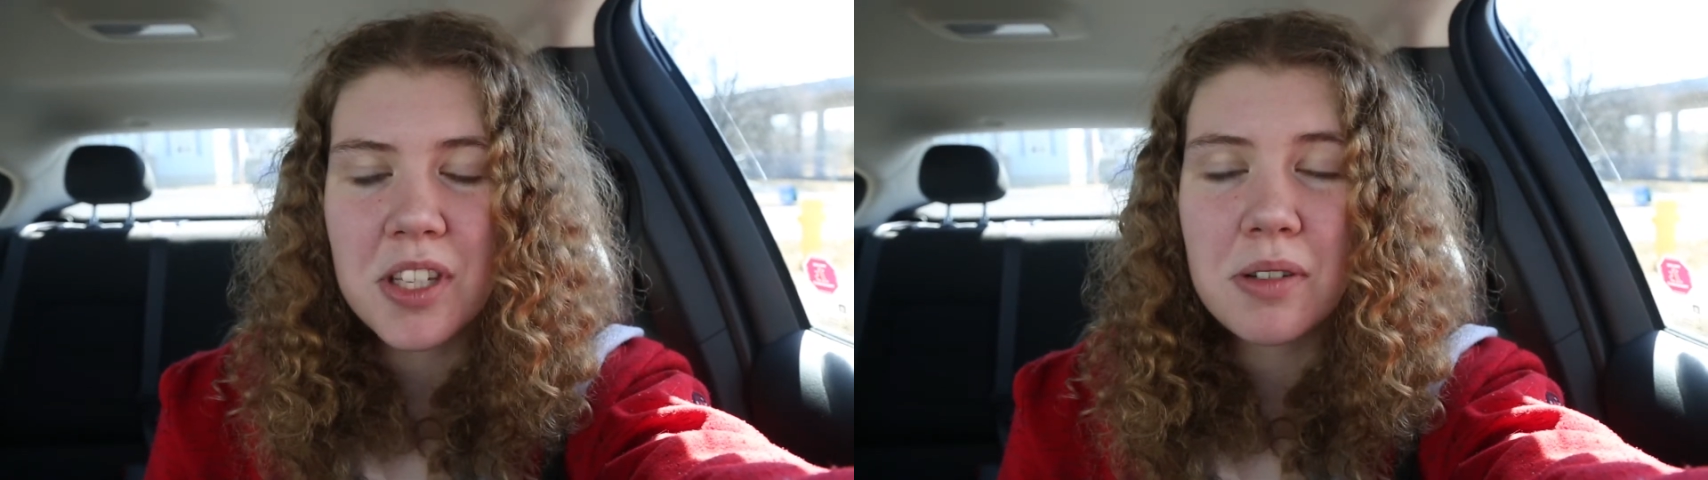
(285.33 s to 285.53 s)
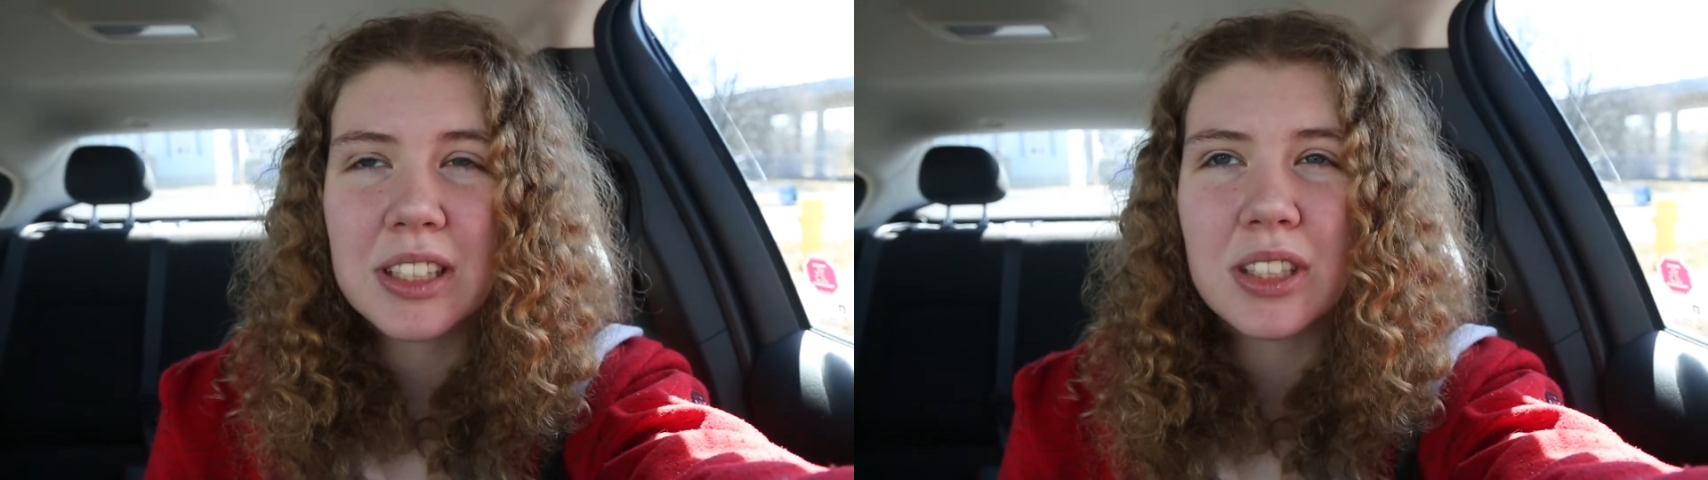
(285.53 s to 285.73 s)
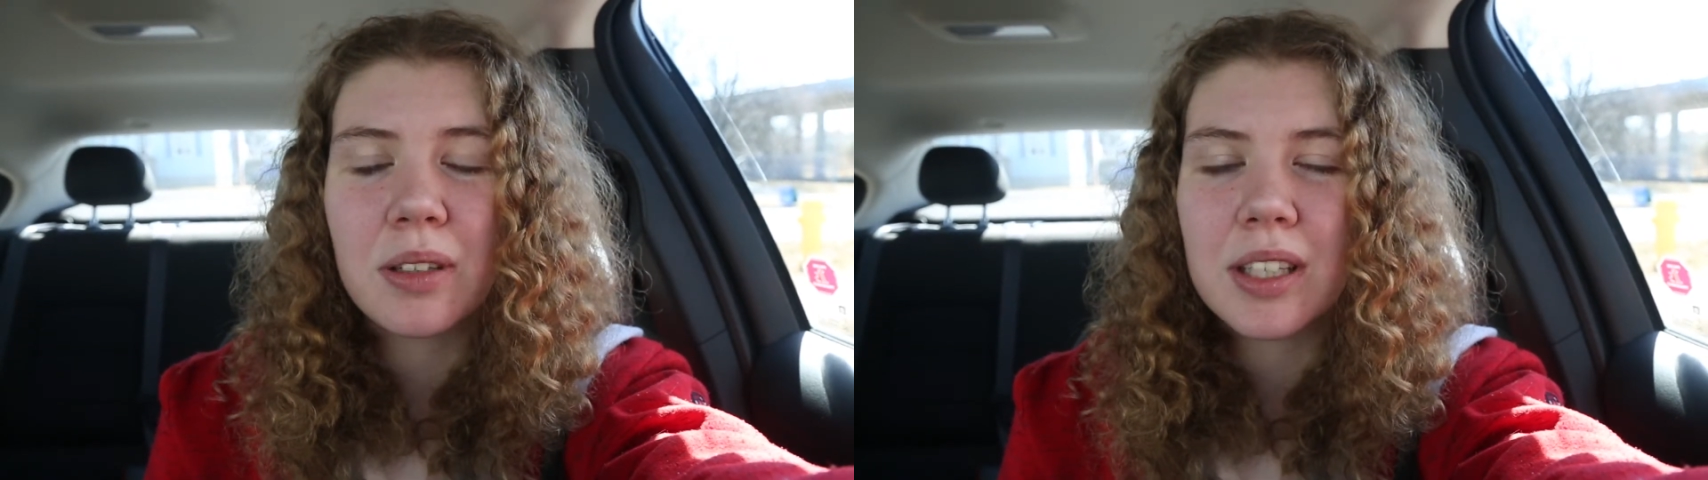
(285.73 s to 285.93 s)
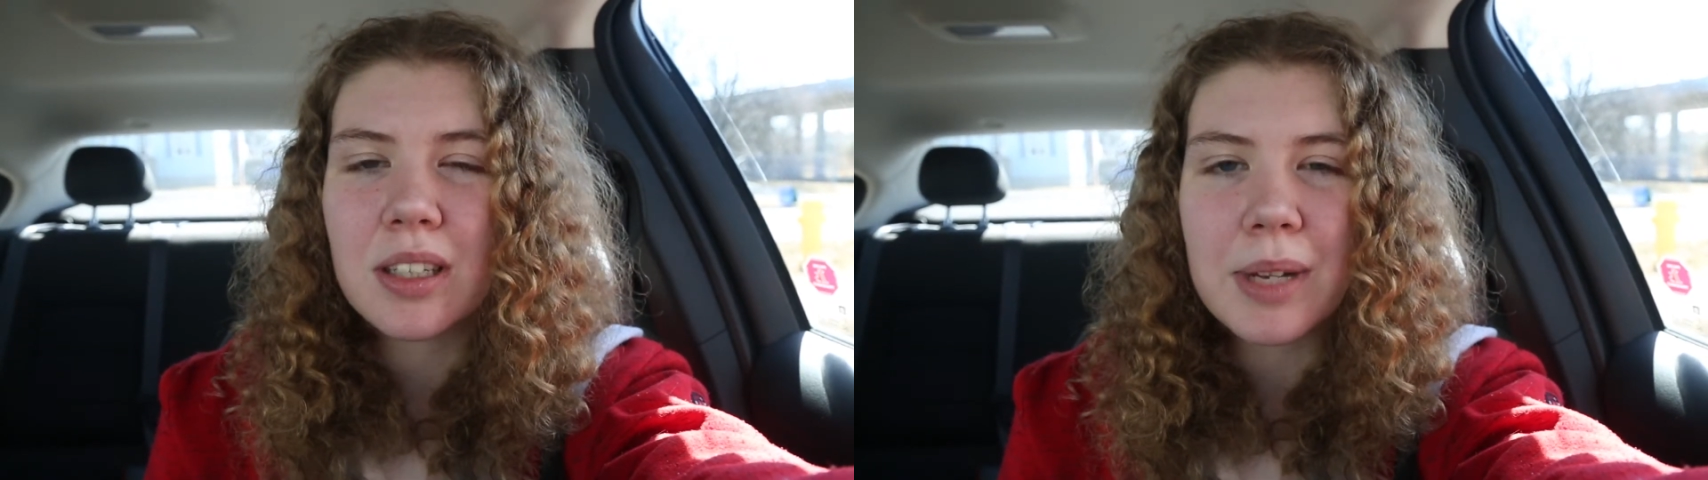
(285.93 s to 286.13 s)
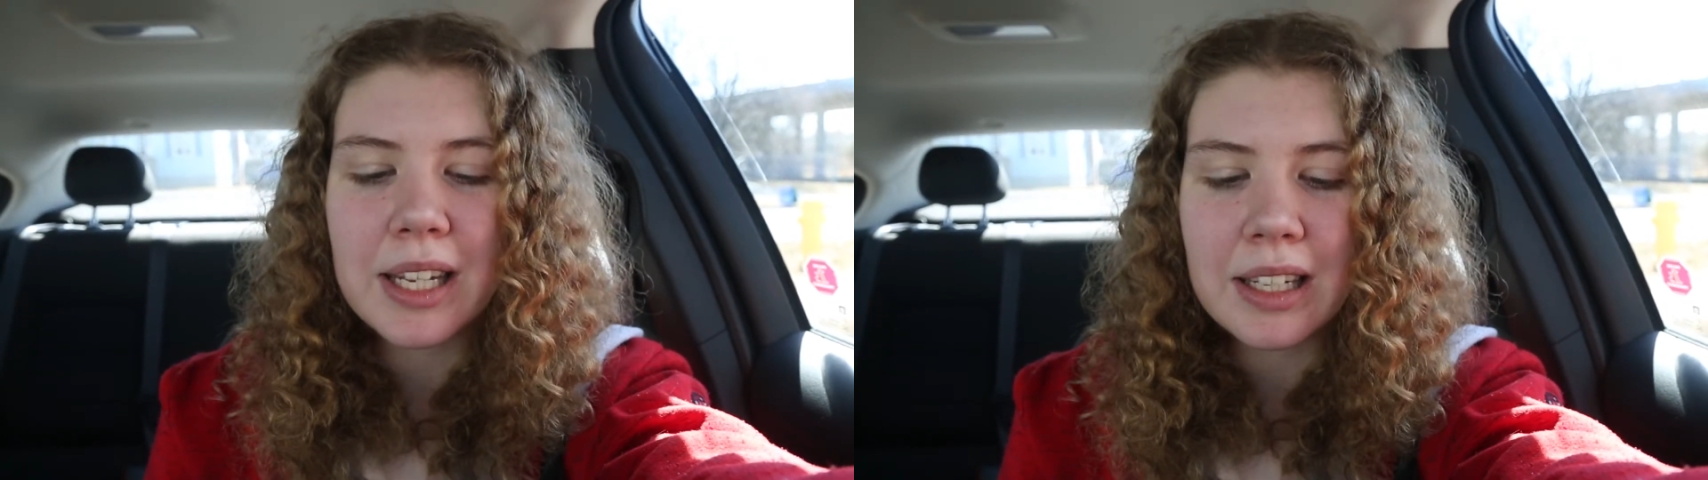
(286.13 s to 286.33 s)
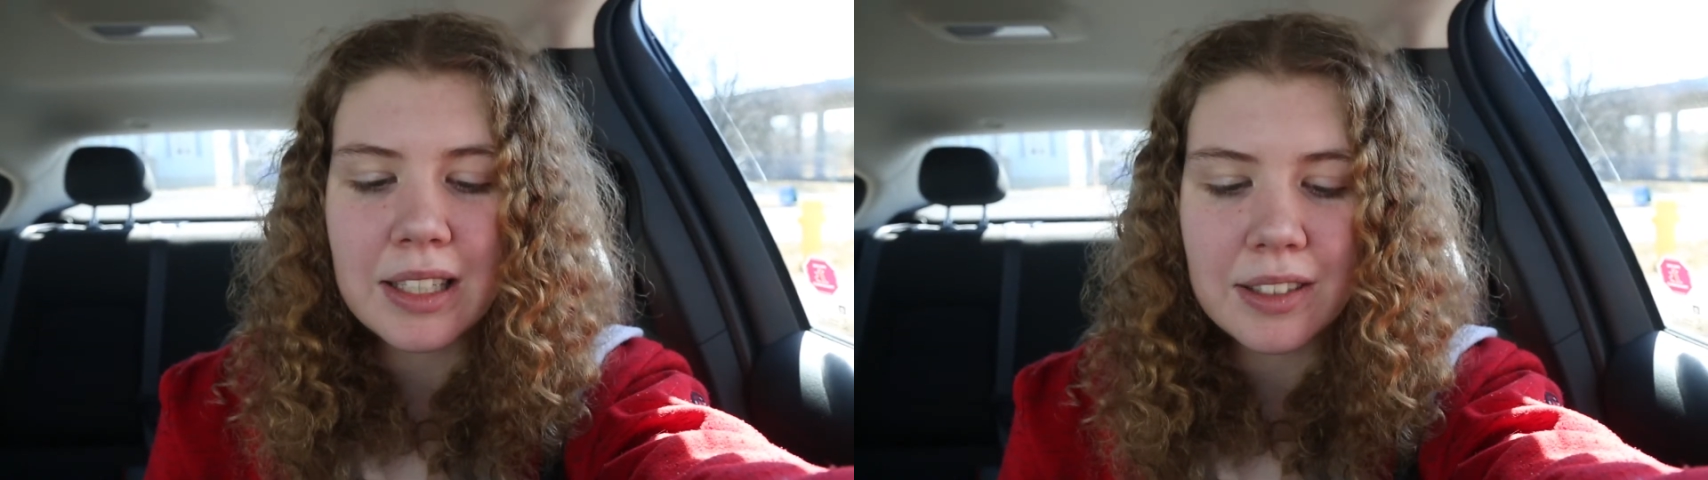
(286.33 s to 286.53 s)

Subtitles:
You get to know that you're making a